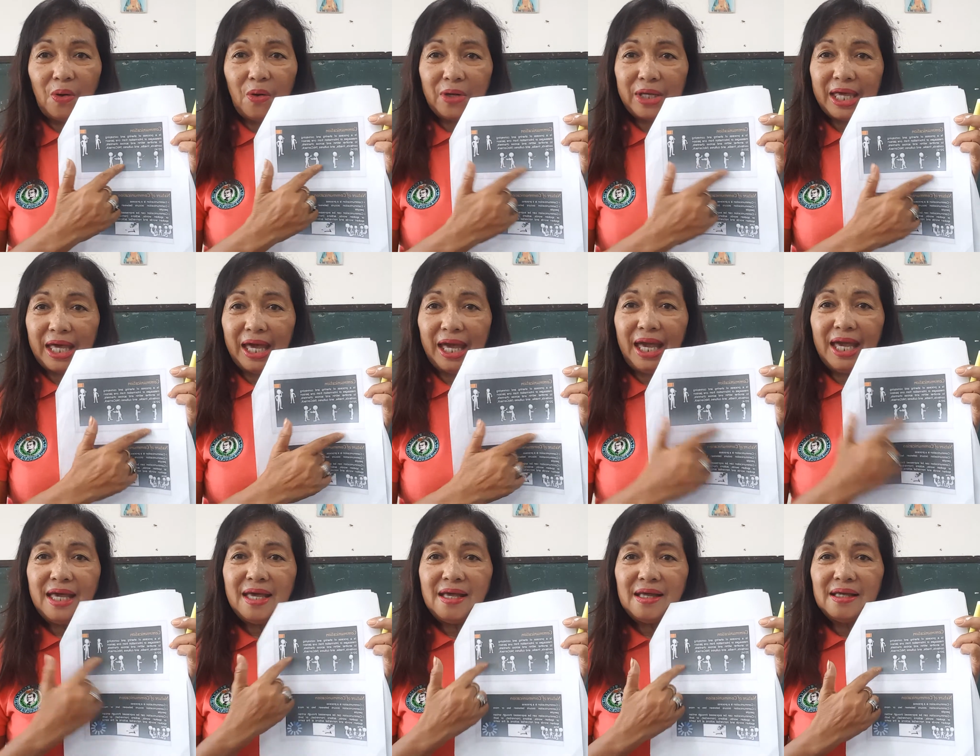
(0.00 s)

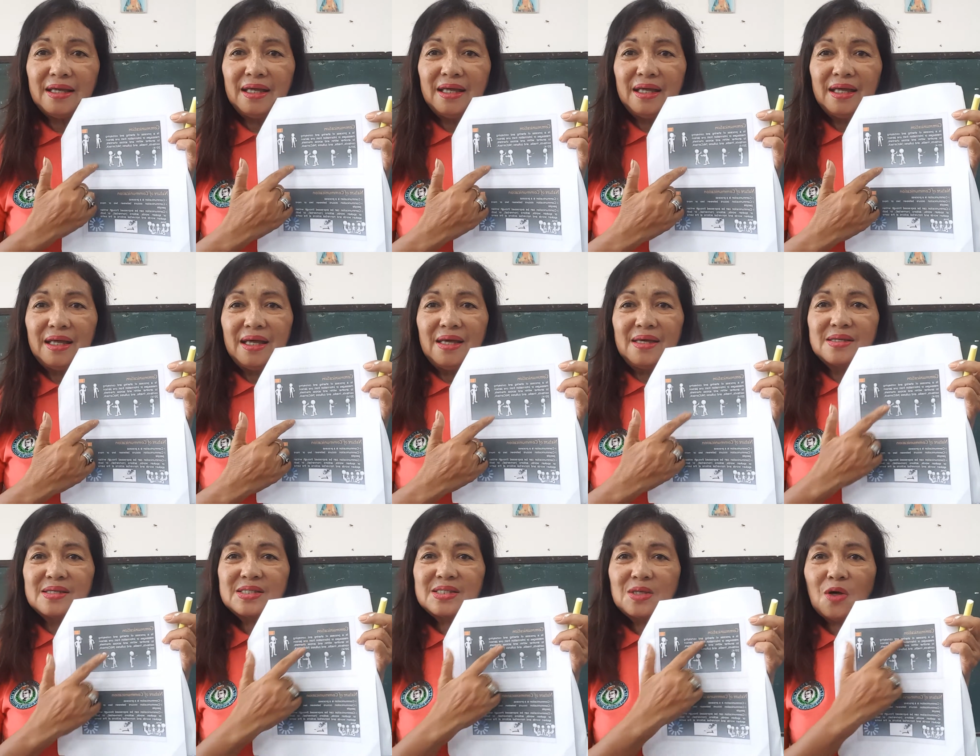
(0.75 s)
Okay?
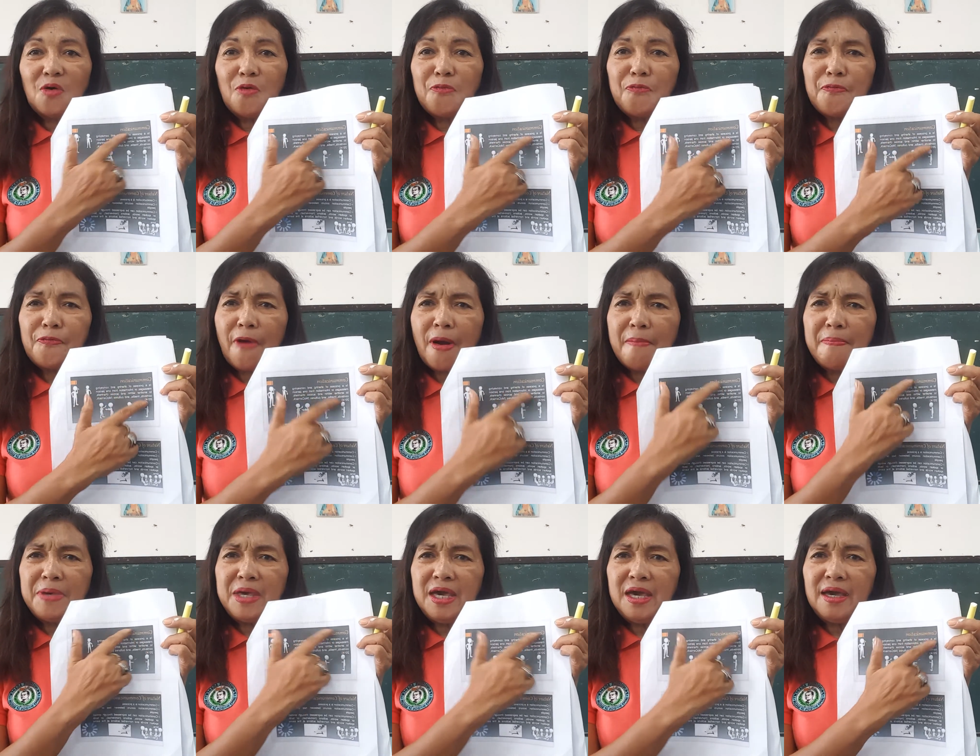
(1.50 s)
So
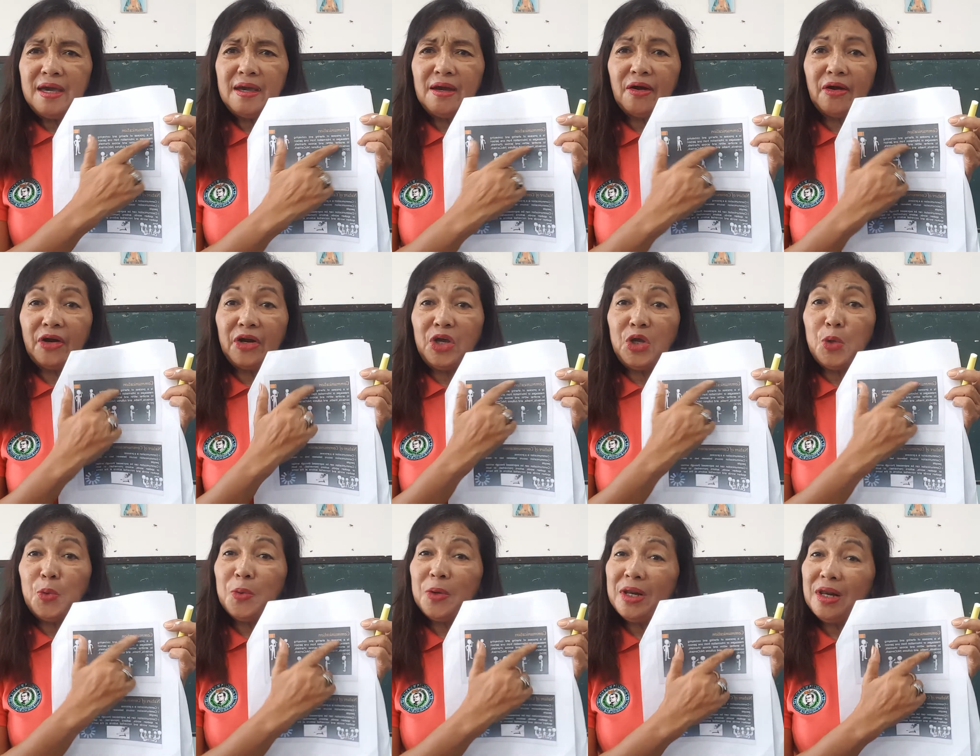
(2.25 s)
from here,
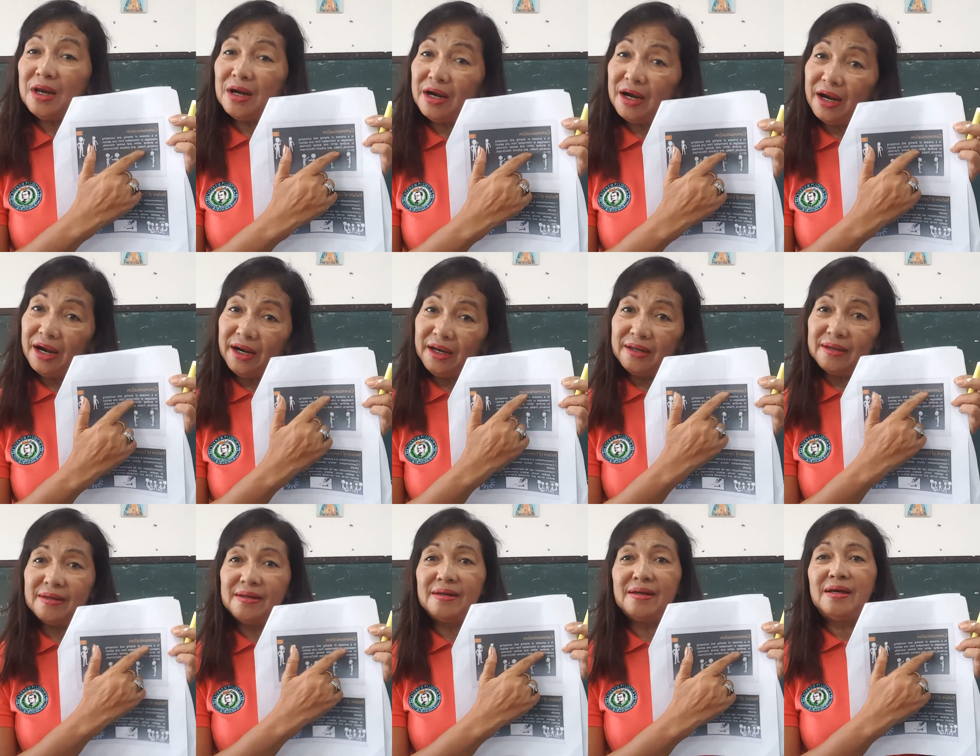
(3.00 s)
you will
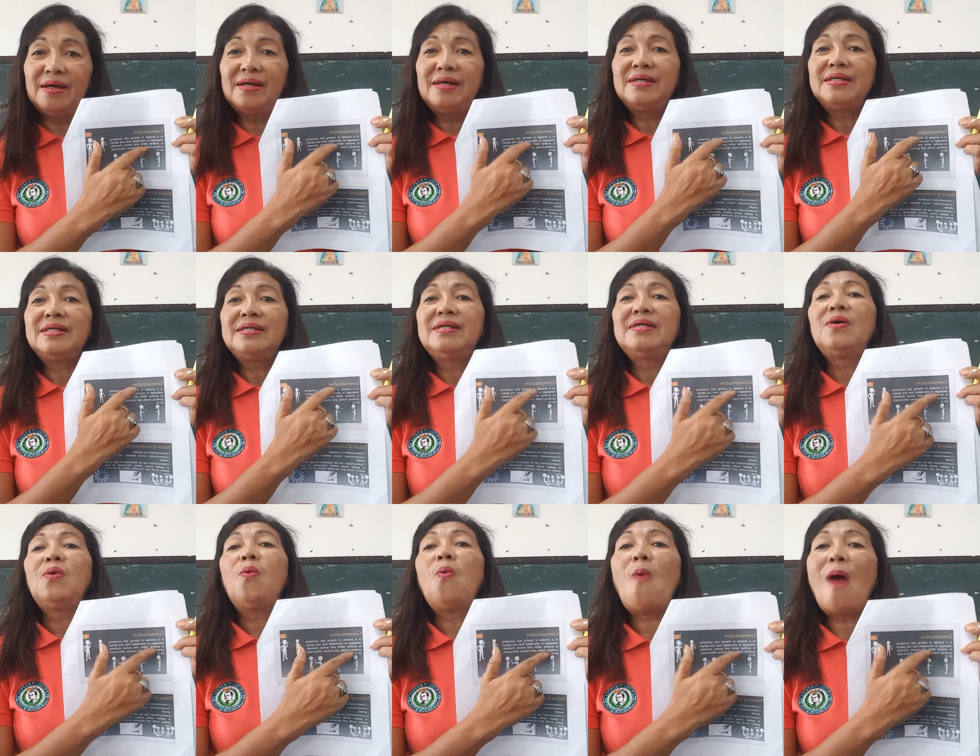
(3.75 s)
learn
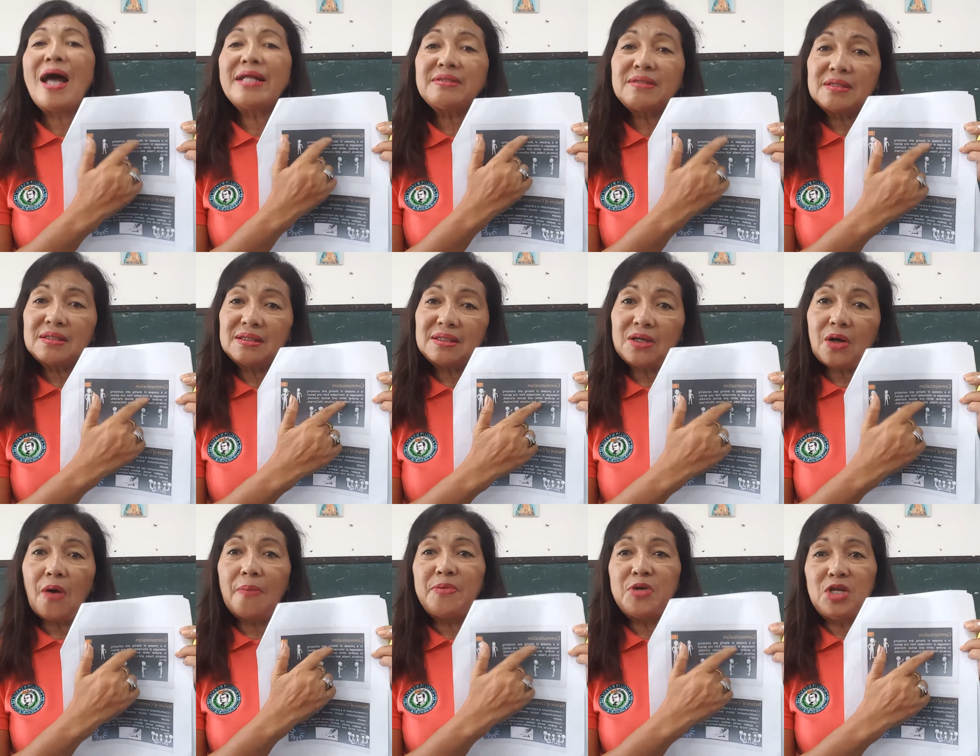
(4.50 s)
what
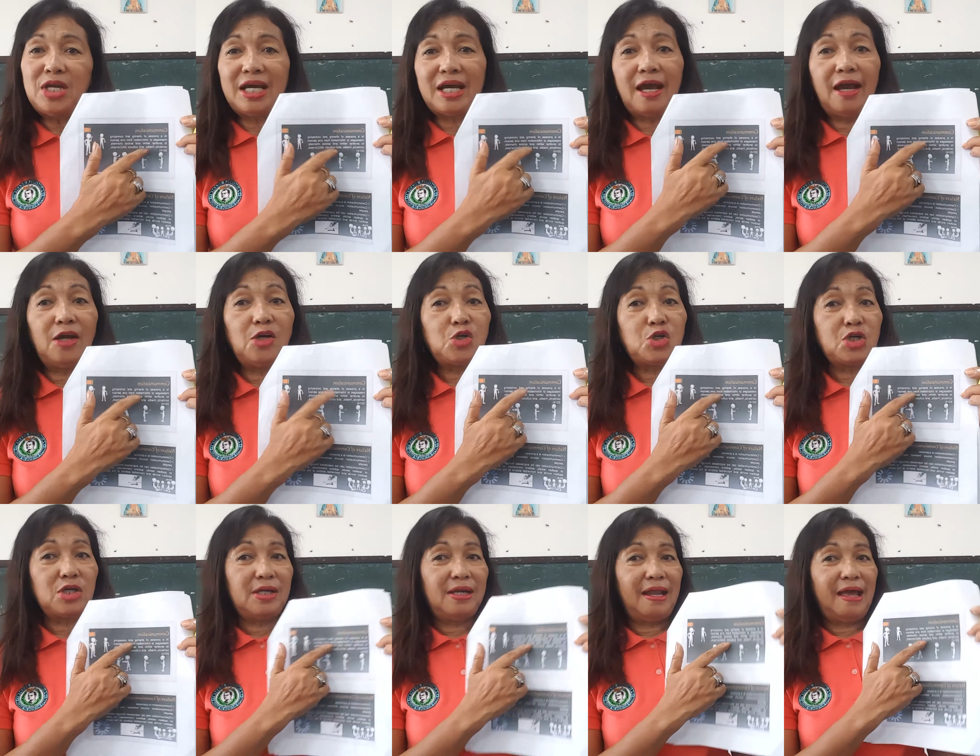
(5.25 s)

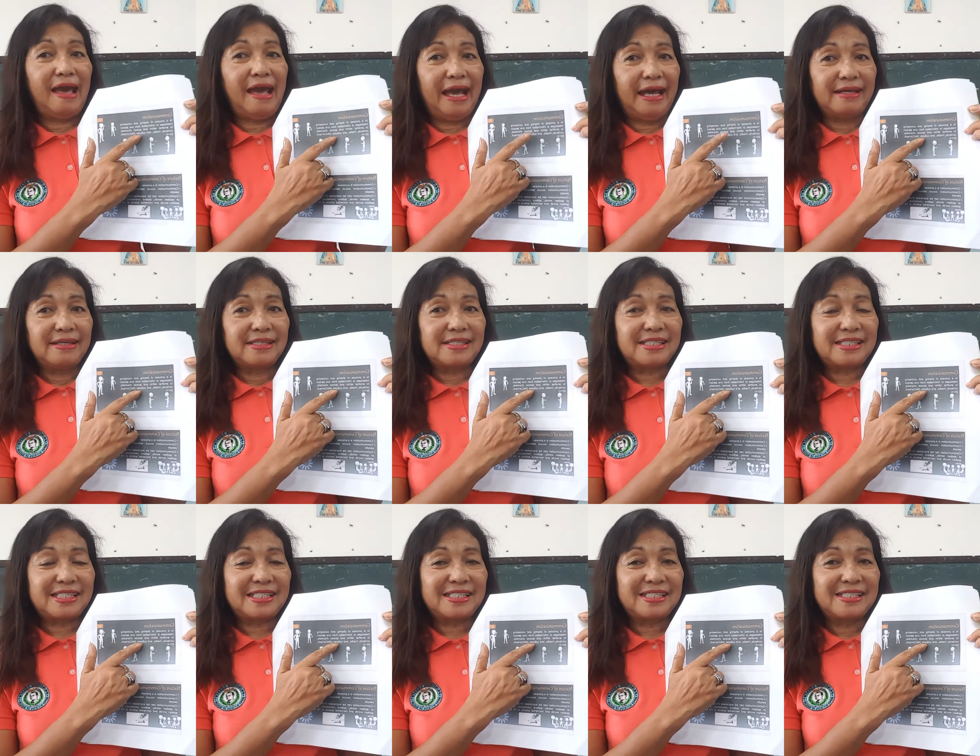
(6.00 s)
communication
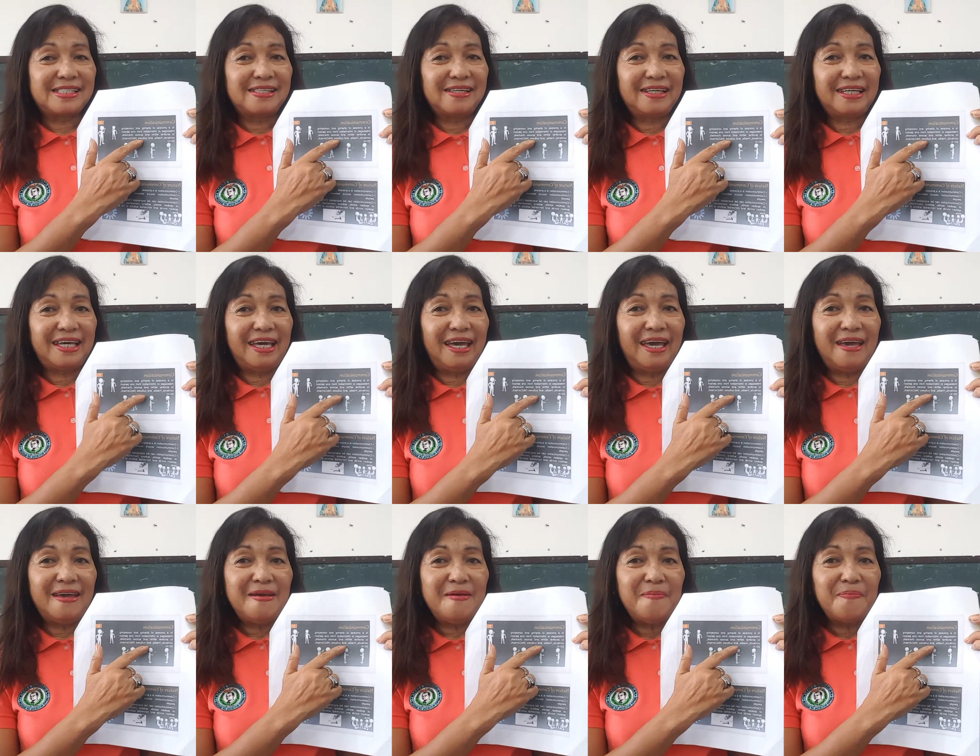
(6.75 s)
is.
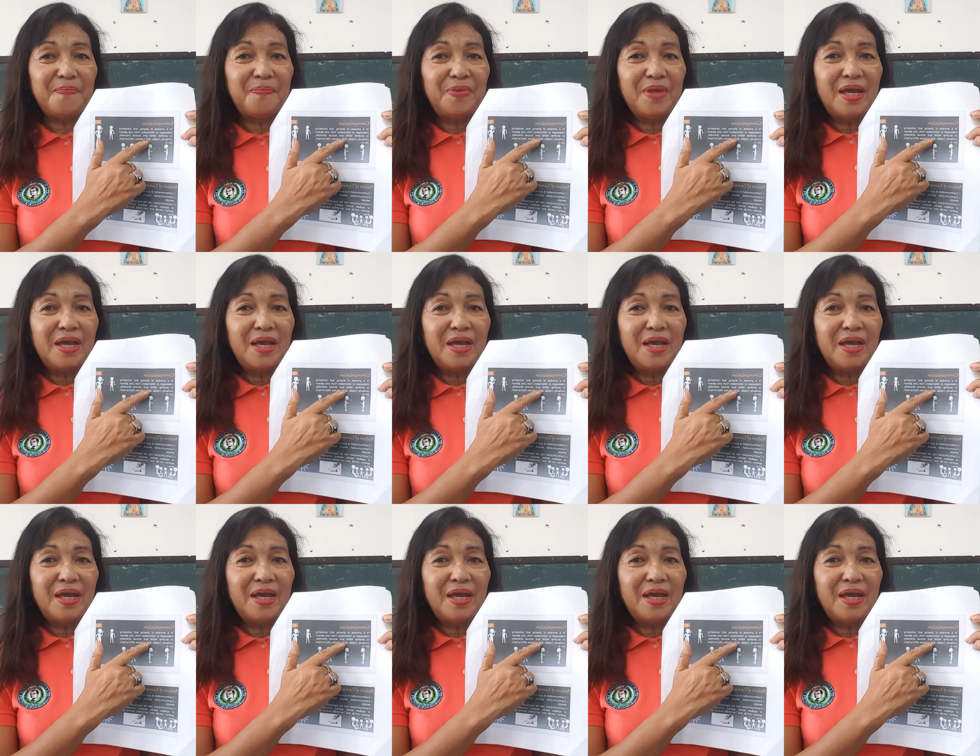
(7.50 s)
Okay?